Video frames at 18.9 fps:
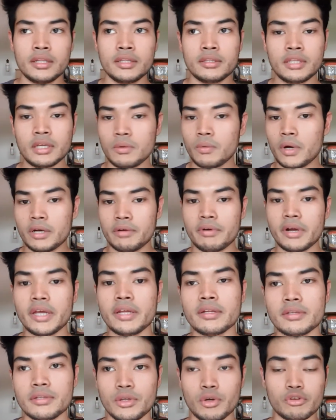Third one,
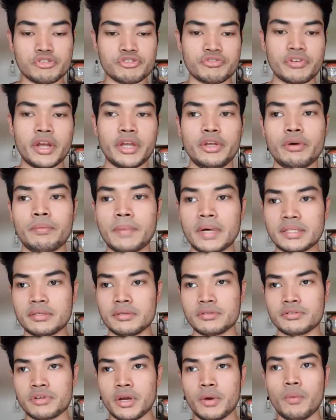right? Your strength, your
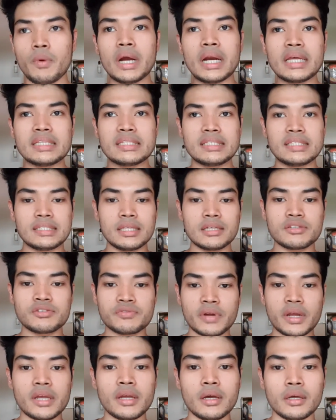muscle strength. What is the
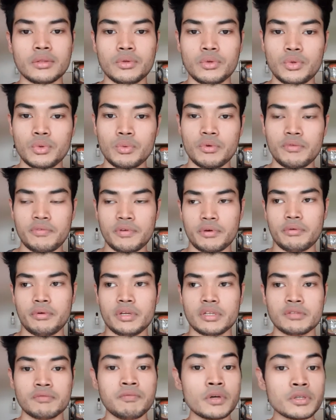strength got to do with your
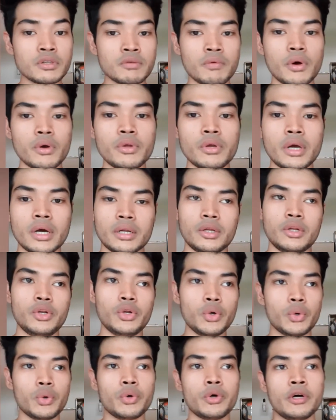wrist? First of all, you got to
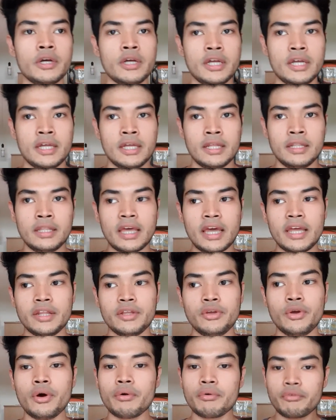know
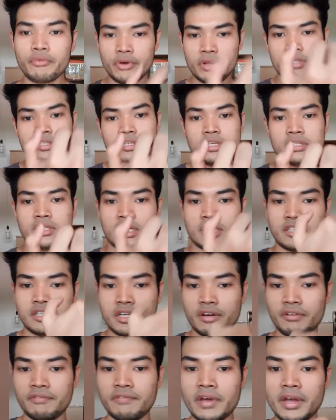that your wrist is
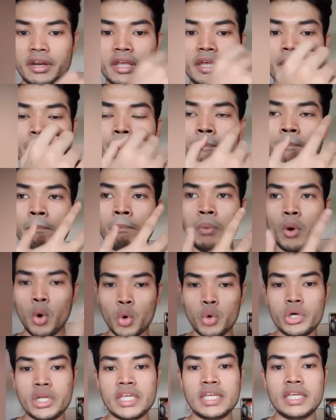actually a very
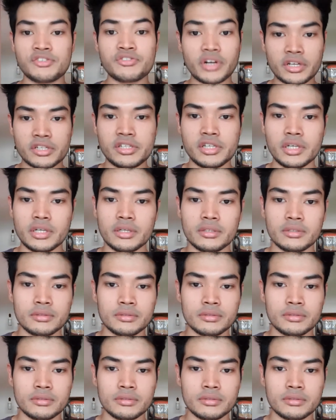bony structure.